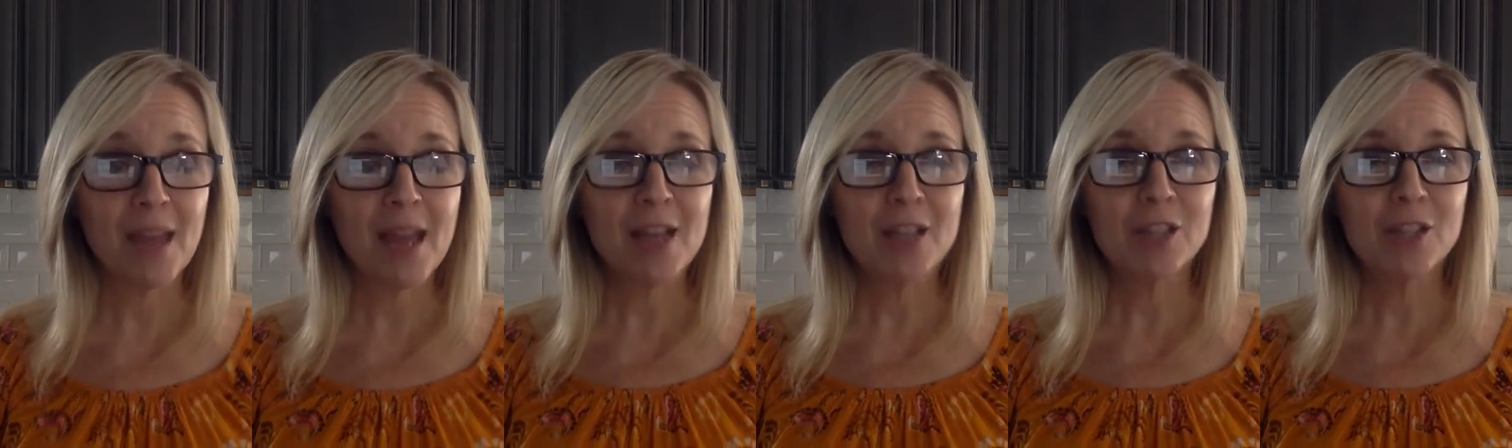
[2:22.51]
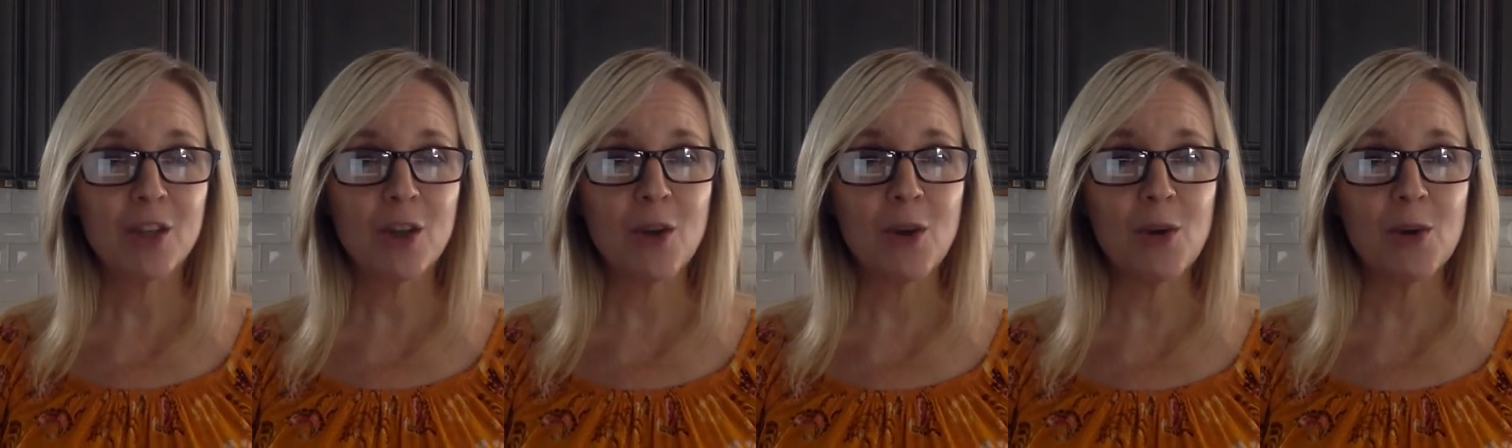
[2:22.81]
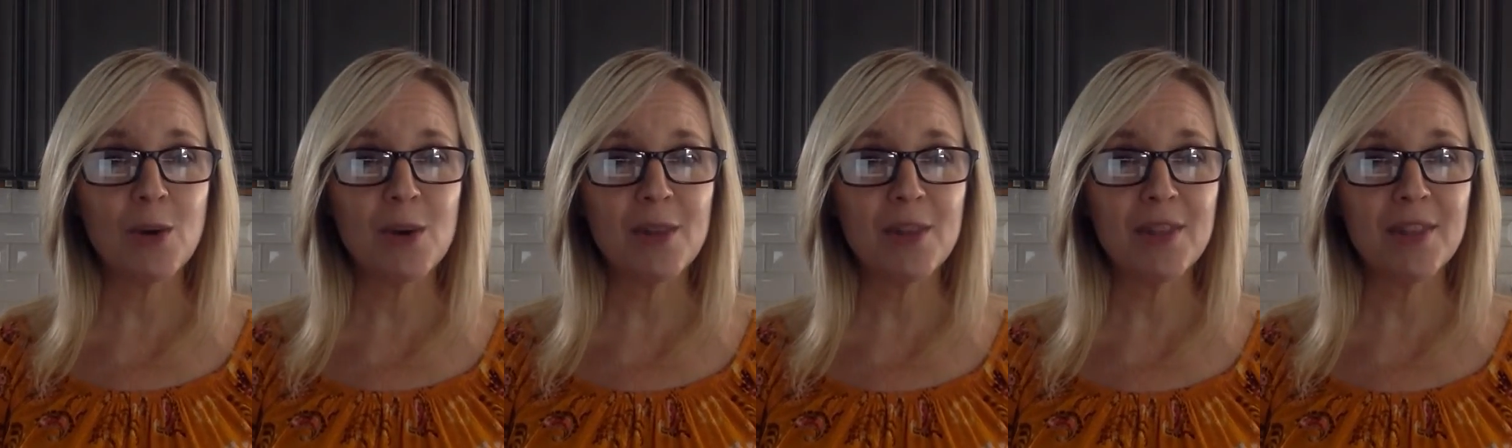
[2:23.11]

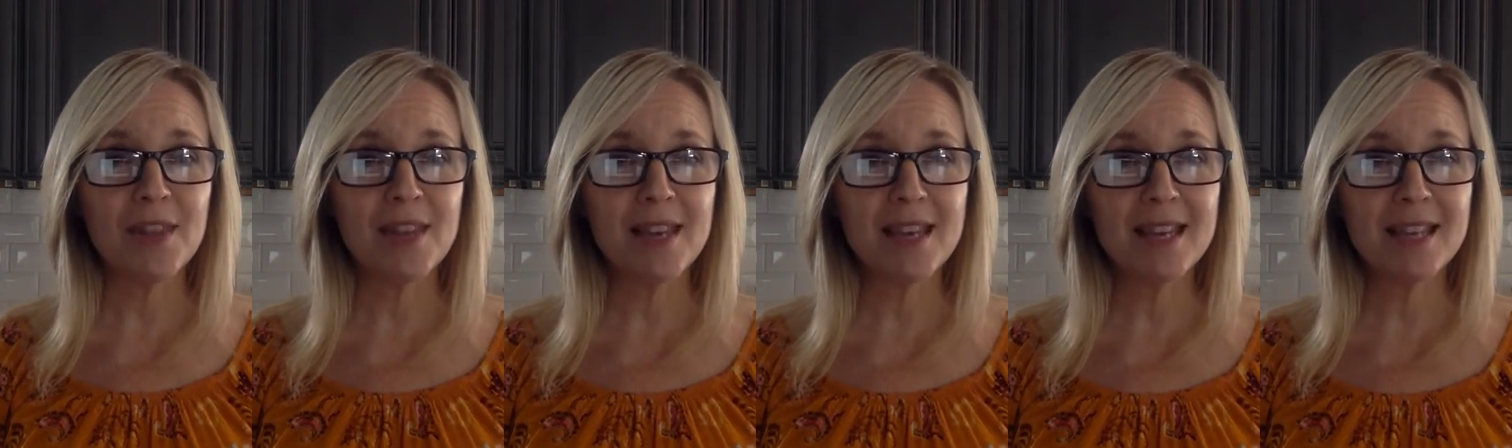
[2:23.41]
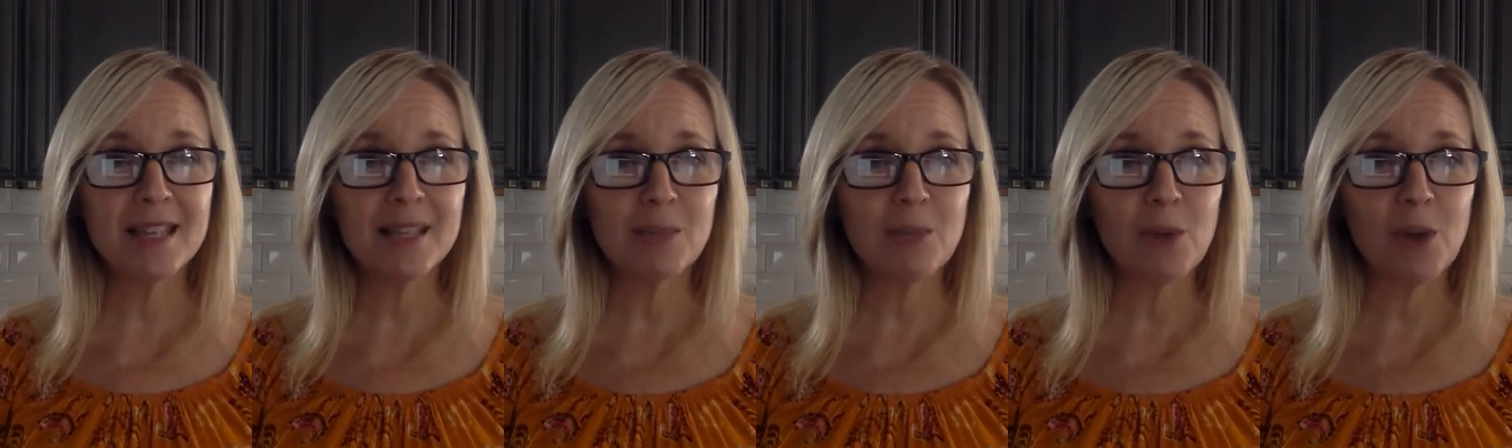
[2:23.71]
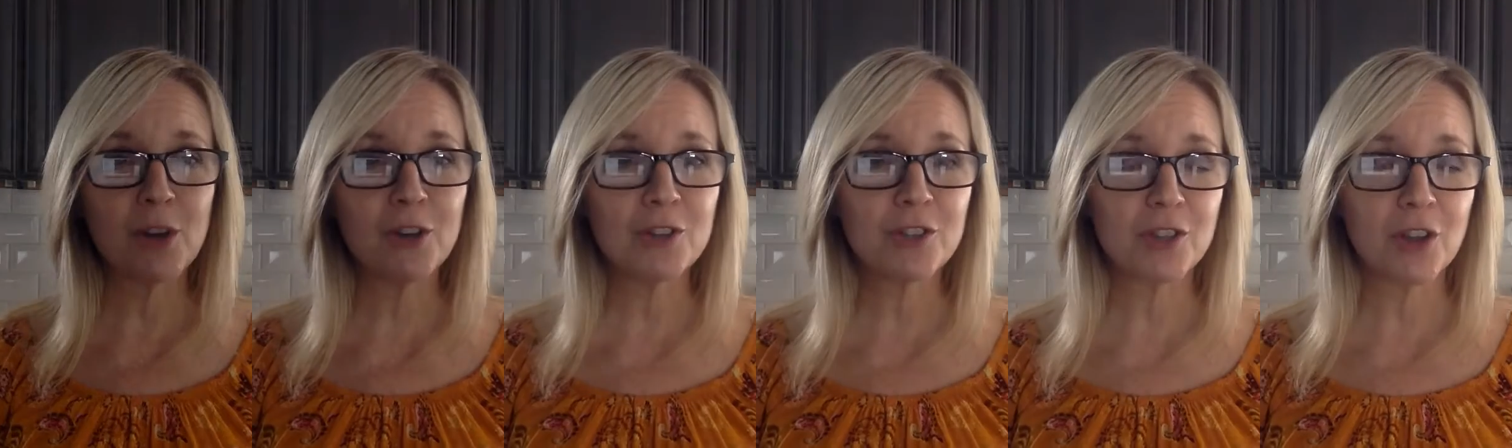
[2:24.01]
So this
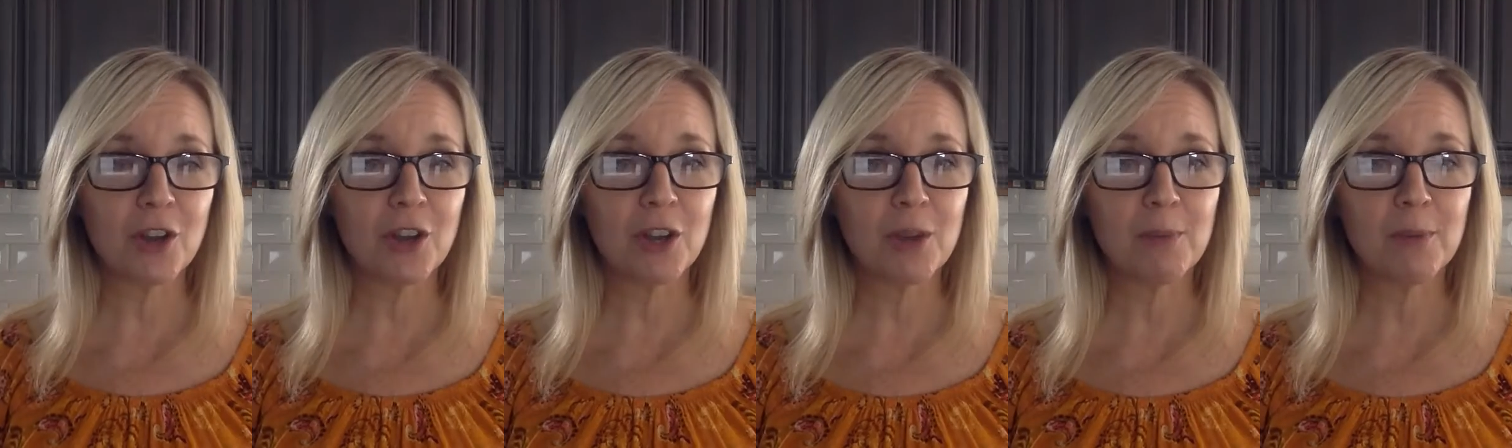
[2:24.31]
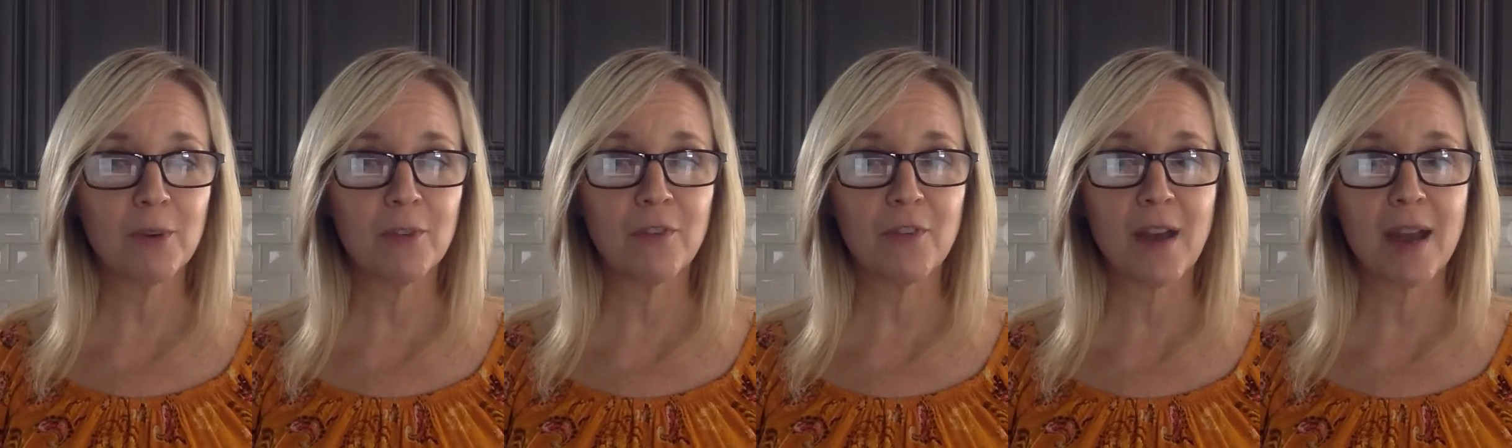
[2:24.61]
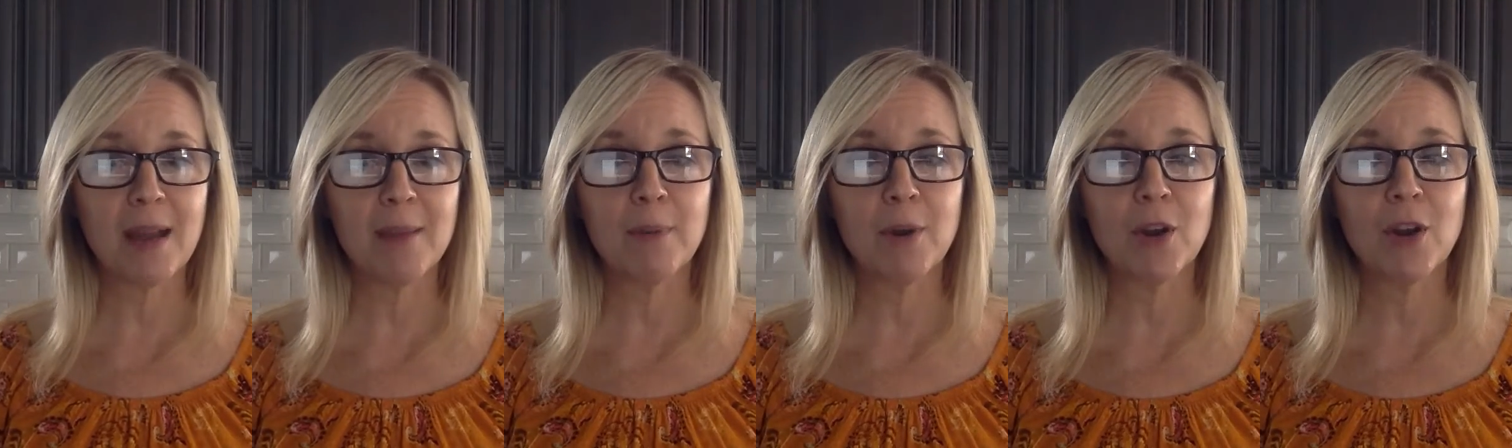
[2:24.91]
water-soluble
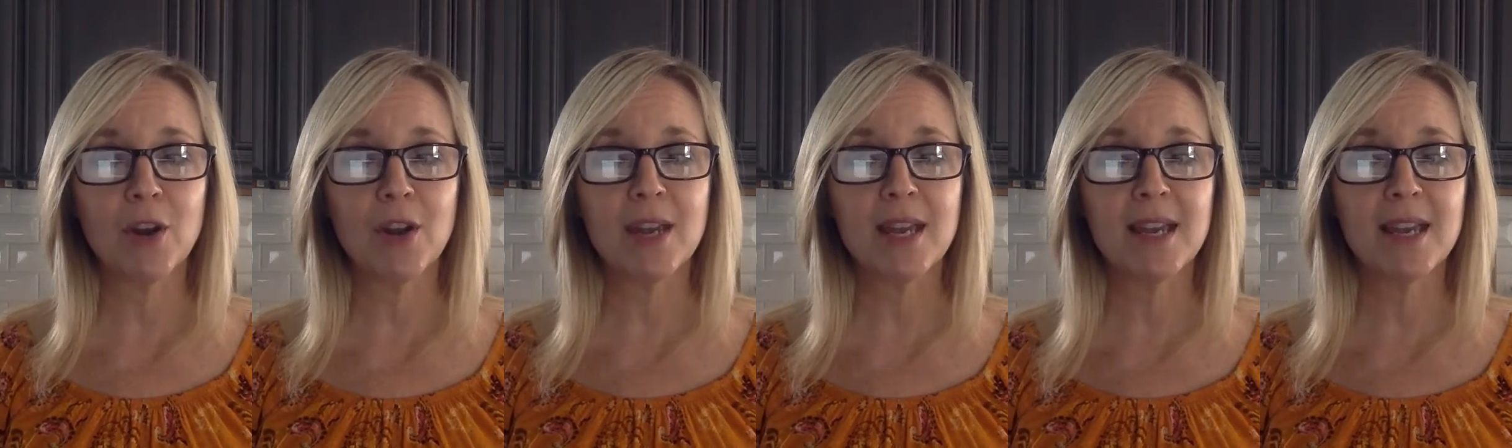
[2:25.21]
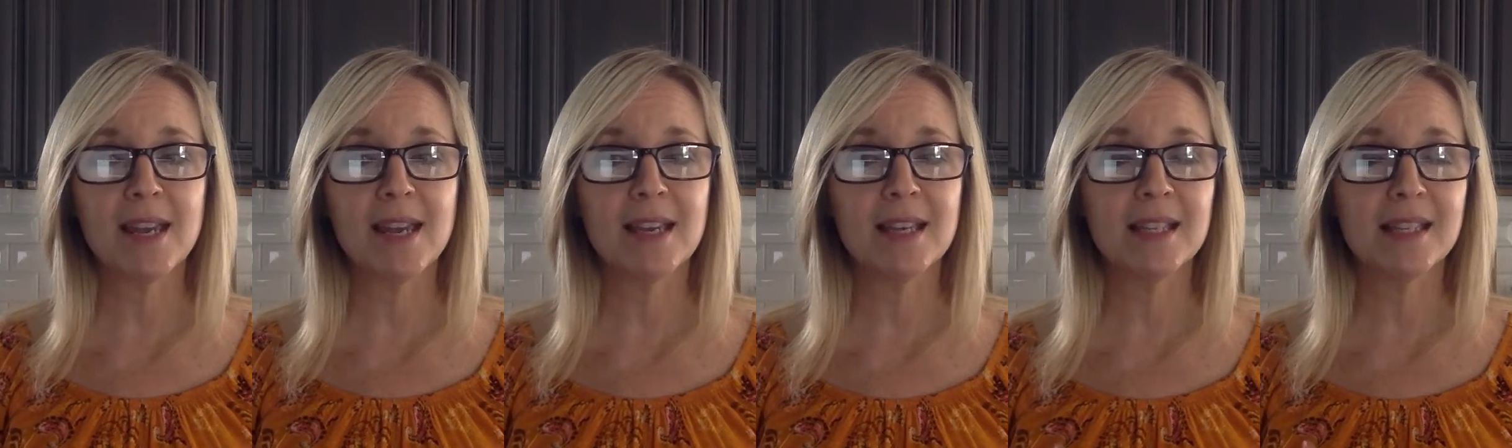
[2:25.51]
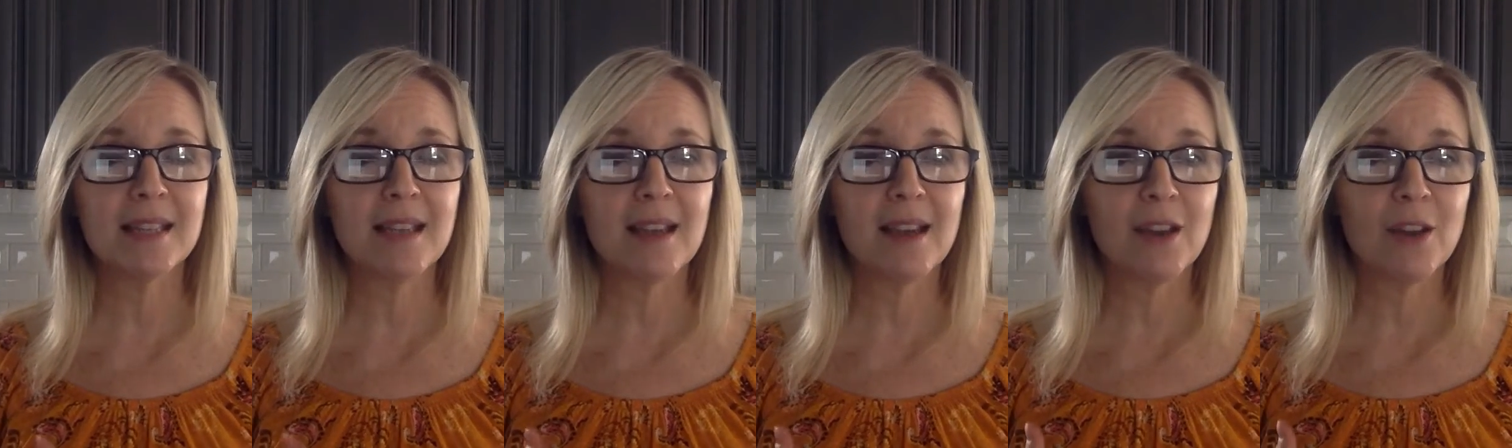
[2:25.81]
fiber
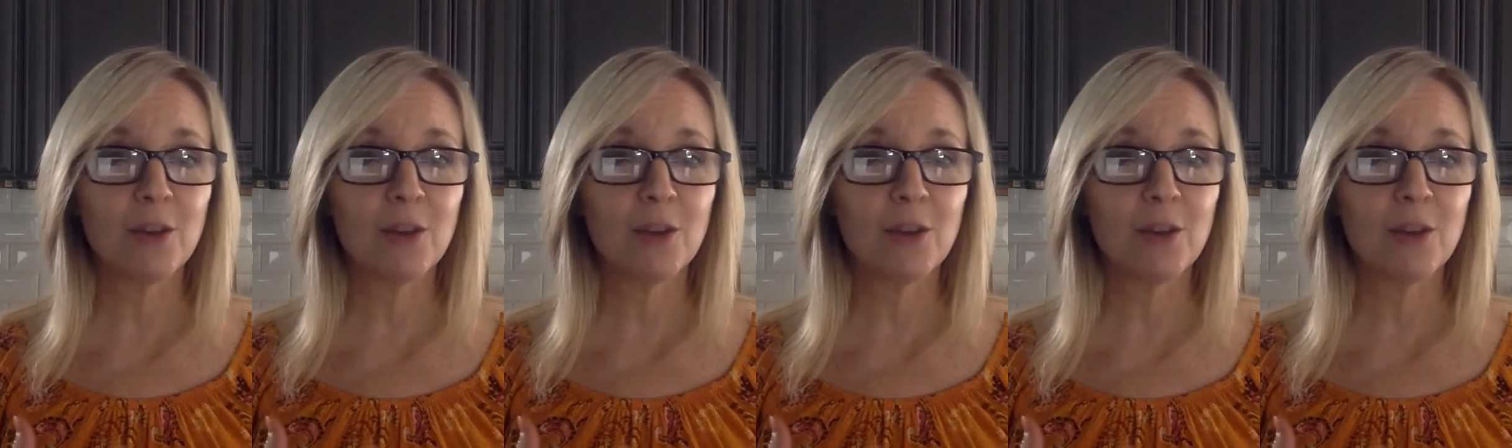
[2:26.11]
is